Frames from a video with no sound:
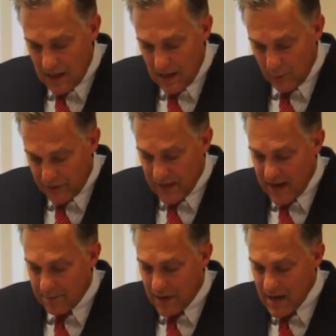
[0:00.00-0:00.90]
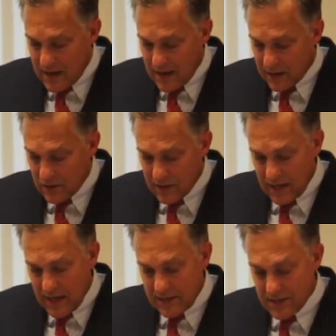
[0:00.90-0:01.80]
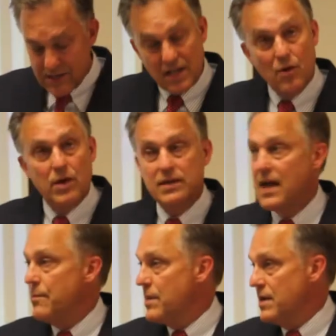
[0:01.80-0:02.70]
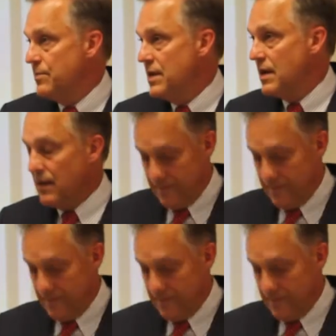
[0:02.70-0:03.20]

And with that in mind, I can look ahead to see what that might be.